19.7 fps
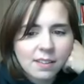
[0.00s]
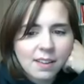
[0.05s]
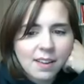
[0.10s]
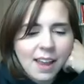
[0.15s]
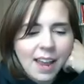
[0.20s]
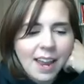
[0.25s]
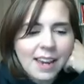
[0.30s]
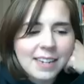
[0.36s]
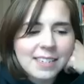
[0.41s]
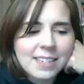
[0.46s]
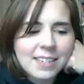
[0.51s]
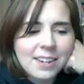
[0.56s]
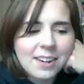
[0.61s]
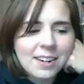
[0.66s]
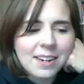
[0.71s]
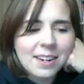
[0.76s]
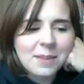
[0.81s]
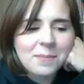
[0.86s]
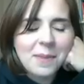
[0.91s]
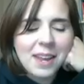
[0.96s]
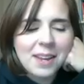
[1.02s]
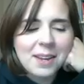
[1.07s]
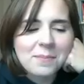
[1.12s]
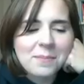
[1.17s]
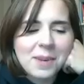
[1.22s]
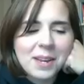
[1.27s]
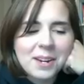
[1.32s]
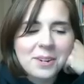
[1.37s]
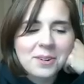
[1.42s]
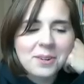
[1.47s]
I did already make a
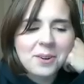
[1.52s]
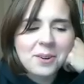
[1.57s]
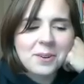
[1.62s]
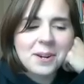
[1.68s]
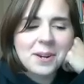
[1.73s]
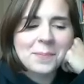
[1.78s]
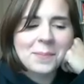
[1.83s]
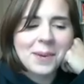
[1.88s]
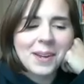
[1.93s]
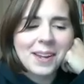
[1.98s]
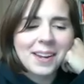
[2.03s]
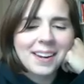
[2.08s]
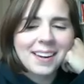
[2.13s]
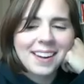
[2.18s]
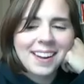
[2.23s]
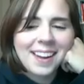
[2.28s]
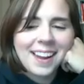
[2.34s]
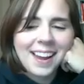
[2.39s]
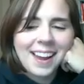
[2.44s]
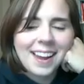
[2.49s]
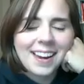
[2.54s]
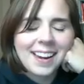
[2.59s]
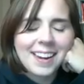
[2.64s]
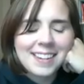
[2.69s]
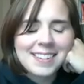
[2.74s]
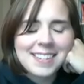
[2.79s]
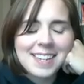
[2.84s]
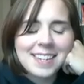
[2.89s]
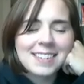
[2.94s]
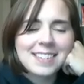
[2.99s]
maker coin, and I
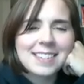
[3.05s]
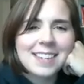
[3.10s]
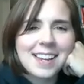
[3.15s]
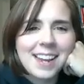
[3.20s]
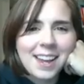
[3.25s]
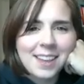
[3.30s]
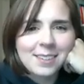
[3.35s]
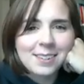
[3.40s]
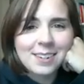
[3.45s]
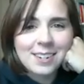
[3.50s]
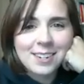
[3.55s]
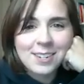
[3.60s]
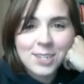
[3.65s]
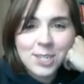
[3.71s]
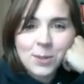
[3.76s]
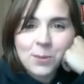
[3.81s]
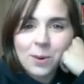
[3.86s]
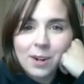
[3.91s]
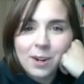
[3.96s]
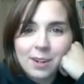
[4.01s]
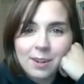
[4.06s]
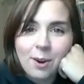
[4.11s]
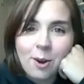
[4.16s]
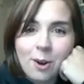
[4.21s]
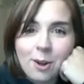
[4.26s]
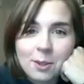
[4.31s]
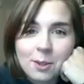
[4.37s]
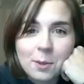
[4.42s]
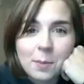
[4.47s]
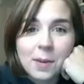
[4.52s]
sent it to Heather because she wanted
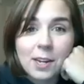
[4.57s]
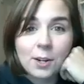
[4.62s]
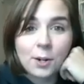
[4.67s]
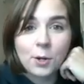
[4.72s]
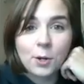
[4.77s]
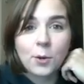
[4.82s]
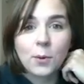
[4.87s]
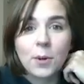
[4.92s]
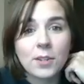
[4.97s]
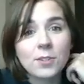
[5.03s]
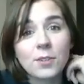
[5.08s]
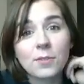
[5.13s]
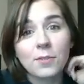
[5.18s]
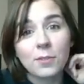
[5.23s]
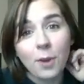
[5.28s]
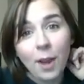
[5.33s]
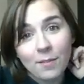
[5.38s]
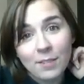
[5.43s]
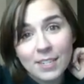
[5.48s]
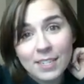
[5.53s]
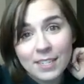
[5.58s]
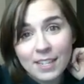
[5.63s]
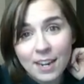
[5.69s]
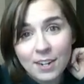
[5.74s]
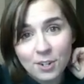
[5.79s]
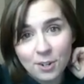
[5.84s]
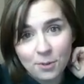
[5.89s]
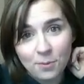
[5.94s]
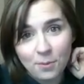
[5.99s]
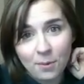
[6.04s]
all the maker coins. So if you haven't sent
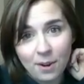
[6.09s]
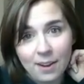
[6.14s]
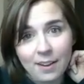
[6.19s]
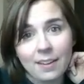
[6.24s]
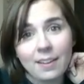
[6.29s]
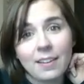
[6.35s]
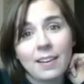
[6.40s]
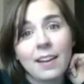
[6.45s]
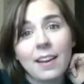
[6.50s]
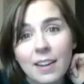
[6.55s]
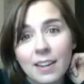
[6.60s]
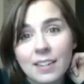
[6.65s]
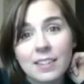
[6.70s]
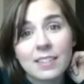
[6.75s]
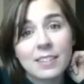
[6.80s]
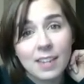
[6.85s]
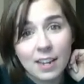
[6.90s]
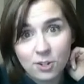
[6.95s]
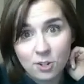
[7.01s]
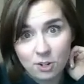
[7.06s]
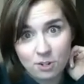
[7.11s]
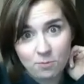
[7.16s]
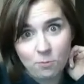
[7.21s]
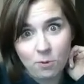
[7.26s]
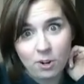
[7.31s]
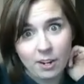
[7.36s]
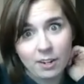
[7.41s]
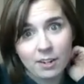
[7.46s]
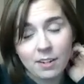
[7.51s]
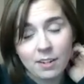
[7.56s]
her one, send her
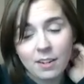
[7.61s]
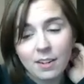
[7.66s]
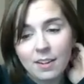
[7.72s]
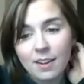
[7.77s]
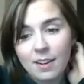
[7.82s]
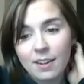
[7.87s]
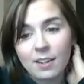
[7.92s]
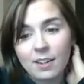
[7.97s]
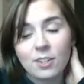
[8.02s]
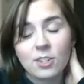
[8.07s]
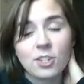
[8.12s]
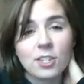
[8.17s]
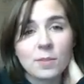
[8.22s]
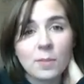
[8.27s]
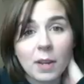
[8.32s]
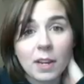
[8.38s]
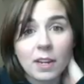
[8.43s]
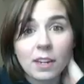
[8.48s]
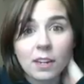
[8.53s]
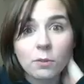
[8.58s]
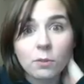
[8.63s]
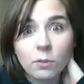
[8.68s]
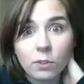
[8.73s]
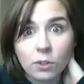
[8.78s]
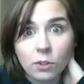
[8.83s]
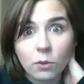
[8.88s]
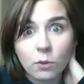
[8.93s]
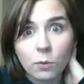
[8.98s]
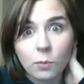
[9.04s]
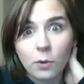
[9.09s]
one because she's making a really
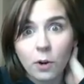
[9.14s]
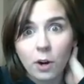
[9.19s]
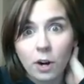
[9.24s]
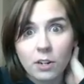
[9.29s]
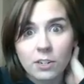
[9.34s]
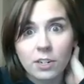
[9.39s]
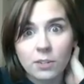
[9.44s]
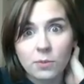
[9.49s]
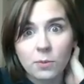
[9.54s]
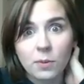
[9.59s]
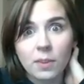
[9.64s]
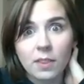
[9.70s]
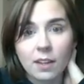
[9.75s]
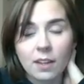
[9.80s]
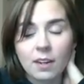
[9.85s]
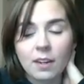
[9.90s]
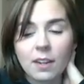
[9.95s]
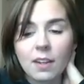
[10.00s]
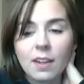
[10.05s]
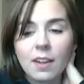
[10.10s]
cool project with it.